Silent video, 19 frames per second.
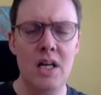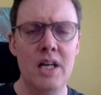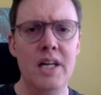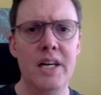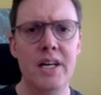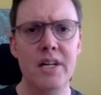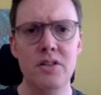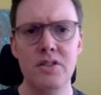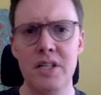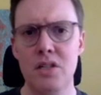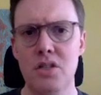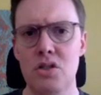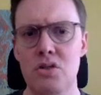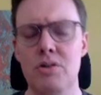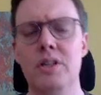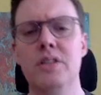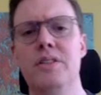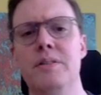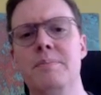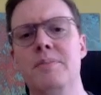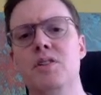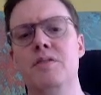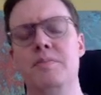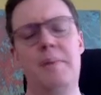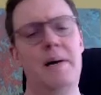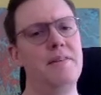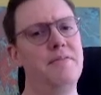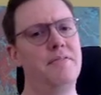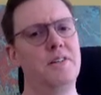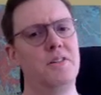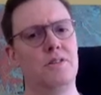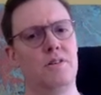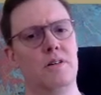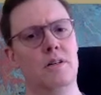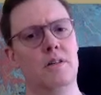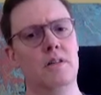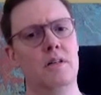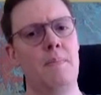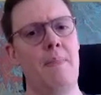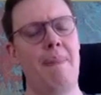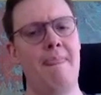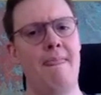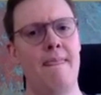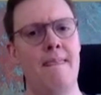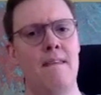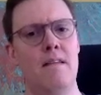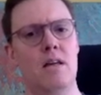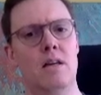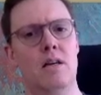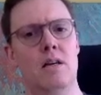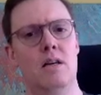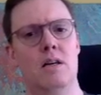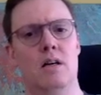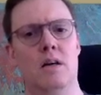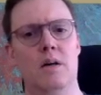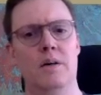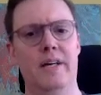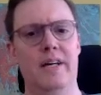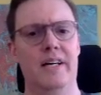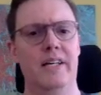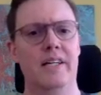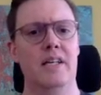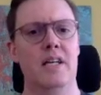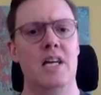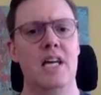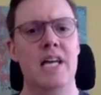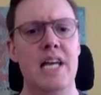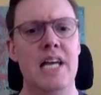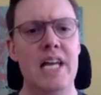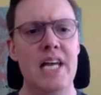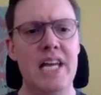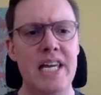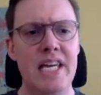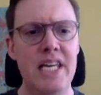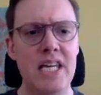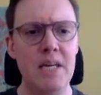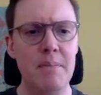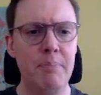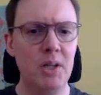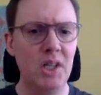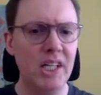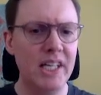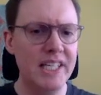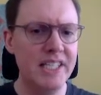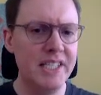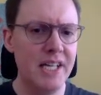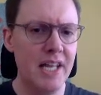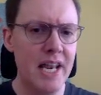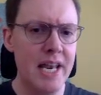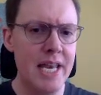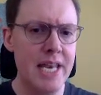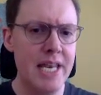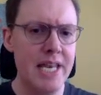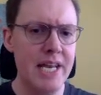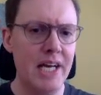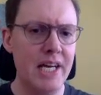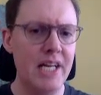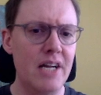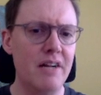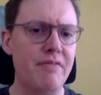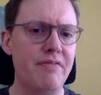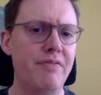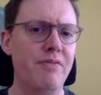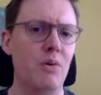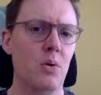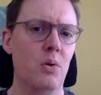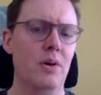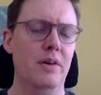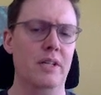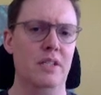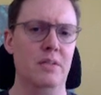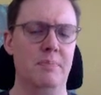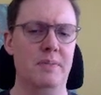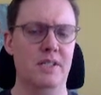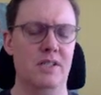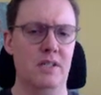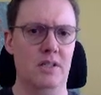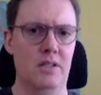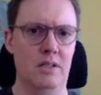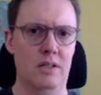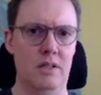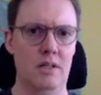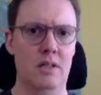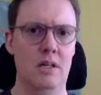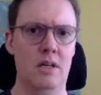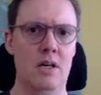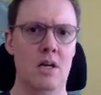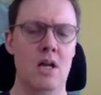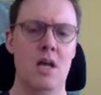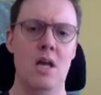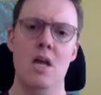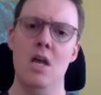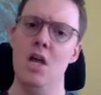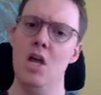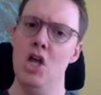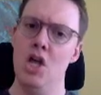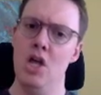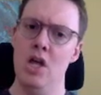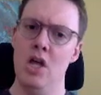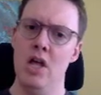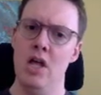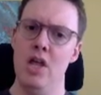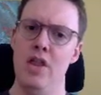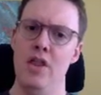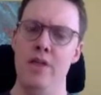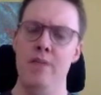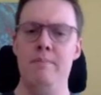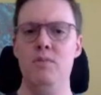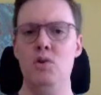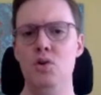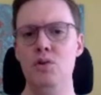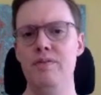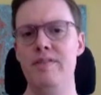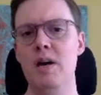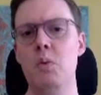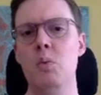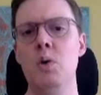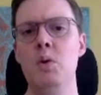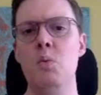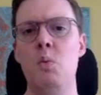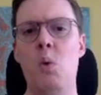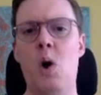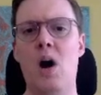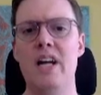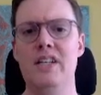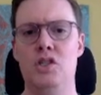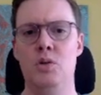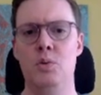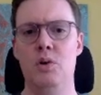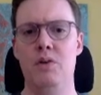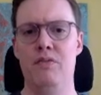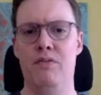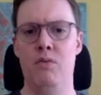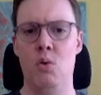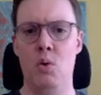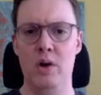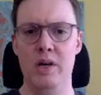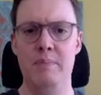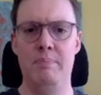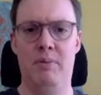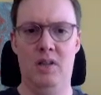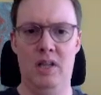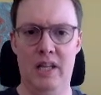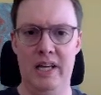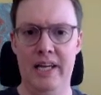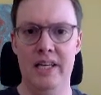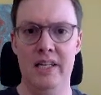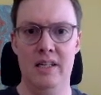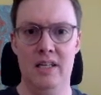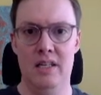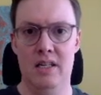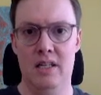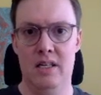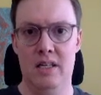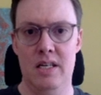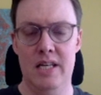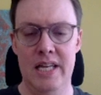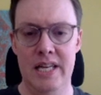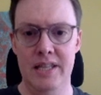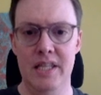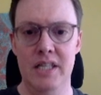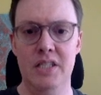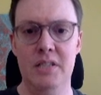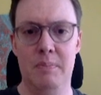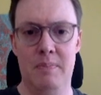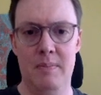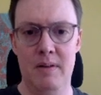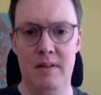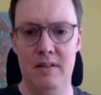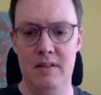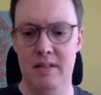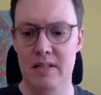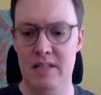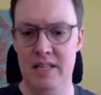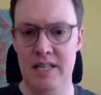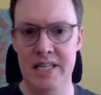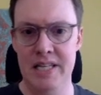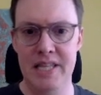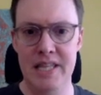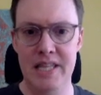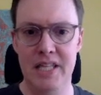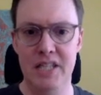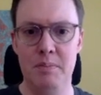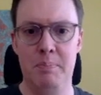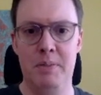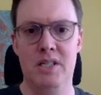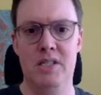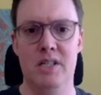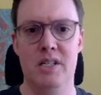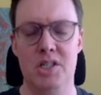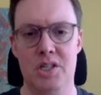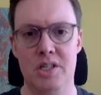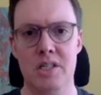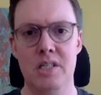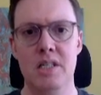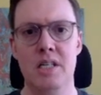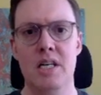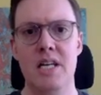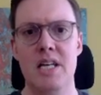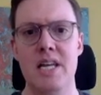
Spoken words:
here's an instructive move by Fischer. Okay, he plays knight f4 in this position. The move that we want to avoid playing in this position